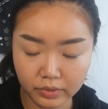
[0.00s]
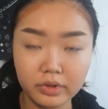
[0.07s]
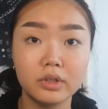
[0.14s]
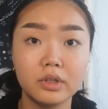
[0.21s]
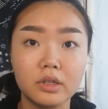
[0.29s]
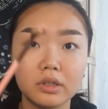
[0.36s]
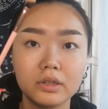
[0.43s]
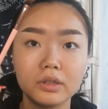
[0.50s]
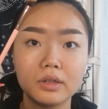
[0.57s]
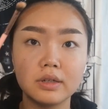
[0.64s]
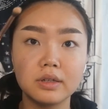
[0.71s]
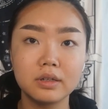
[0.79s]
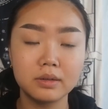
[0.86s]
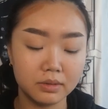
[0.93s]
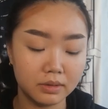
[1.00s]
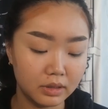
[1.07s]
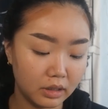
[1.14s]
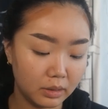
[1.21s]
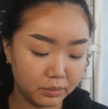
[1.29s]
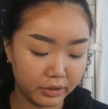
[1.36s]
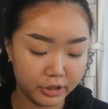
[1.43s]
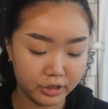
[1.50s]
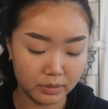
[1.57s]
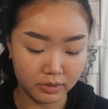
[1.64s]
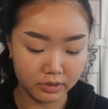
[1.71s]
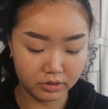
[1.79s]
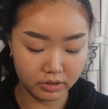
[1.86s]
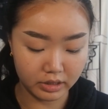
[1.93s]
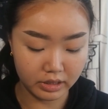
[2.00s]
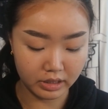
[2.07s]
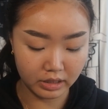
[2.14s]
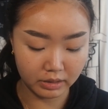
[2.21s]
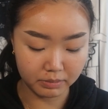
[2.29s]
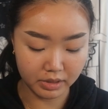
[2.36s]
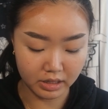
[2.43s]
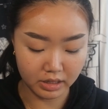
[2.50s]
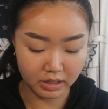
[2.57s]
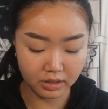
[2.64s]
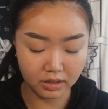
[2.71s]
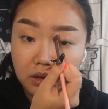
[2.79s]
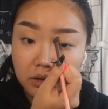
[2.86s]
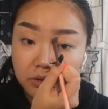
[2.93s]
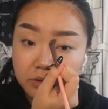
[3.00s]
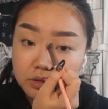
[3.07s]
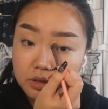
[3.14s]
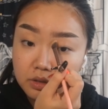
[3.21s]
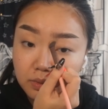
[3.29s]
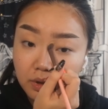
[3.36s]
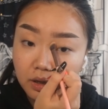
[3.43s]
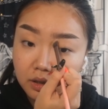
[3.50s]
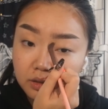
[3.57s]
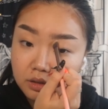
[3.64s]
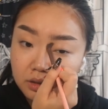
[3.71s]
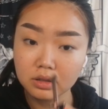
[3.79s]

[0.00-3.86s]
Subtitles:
with a little brush, I'm also gonna hit my nose as well.